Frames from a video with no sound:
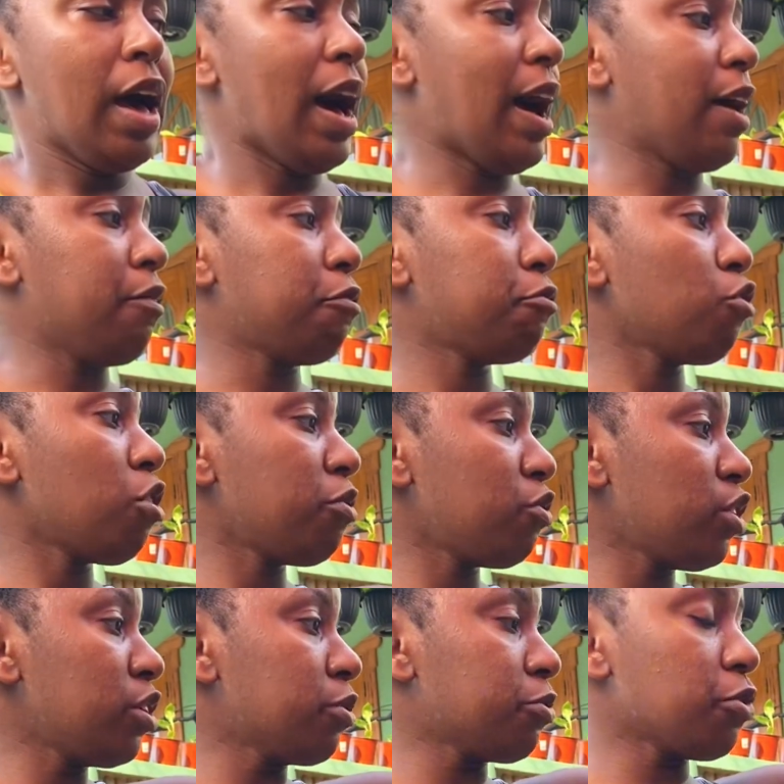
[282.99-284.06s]
And
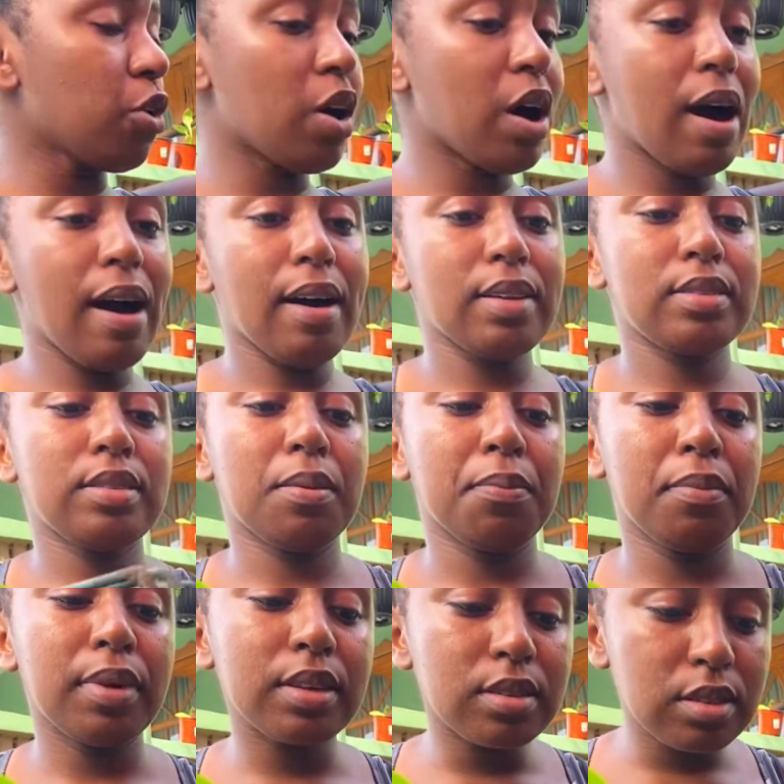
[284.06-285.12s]
$444 a
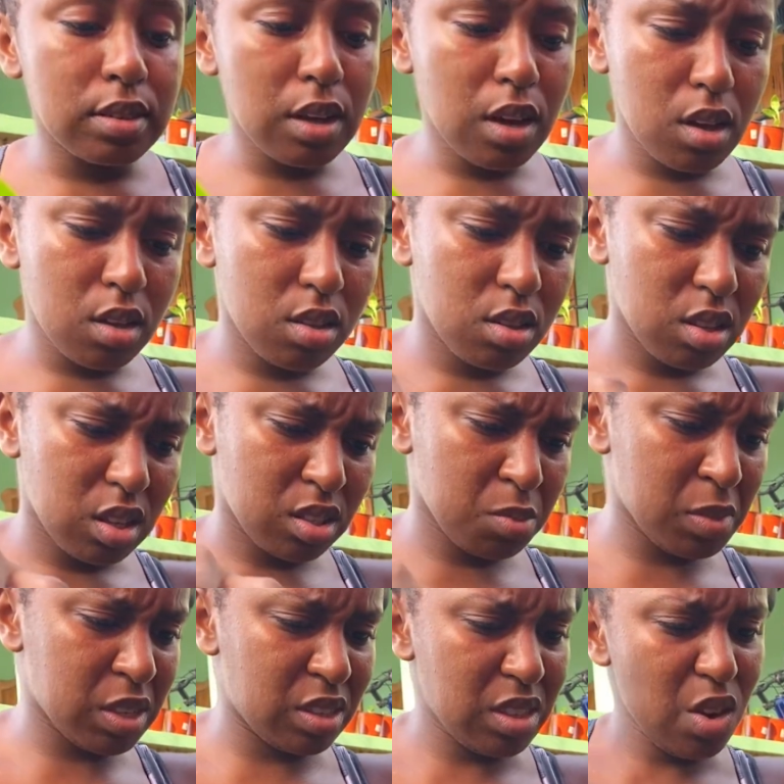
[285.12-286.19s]
semester. A
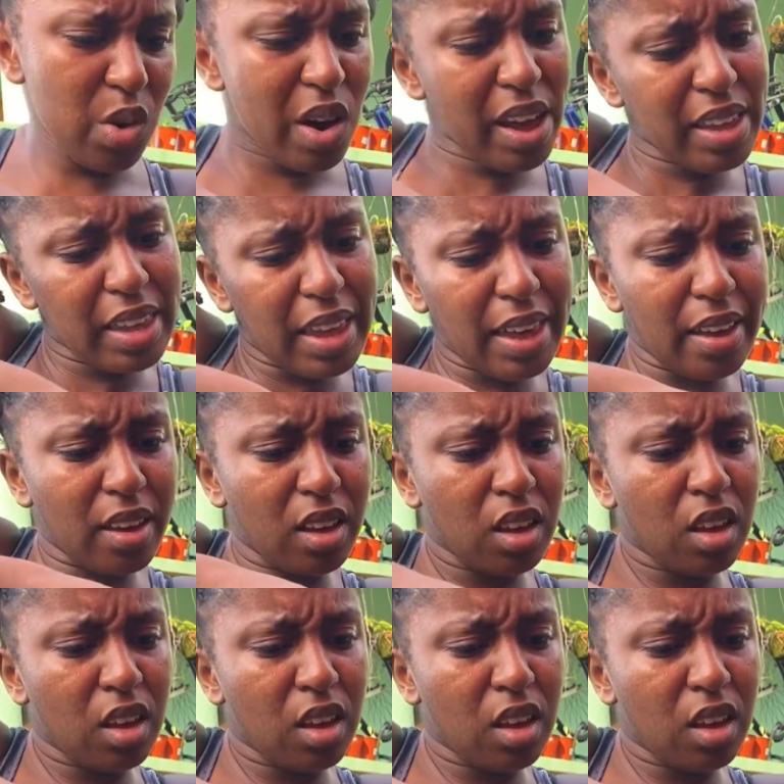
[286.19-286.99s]
semester or a year?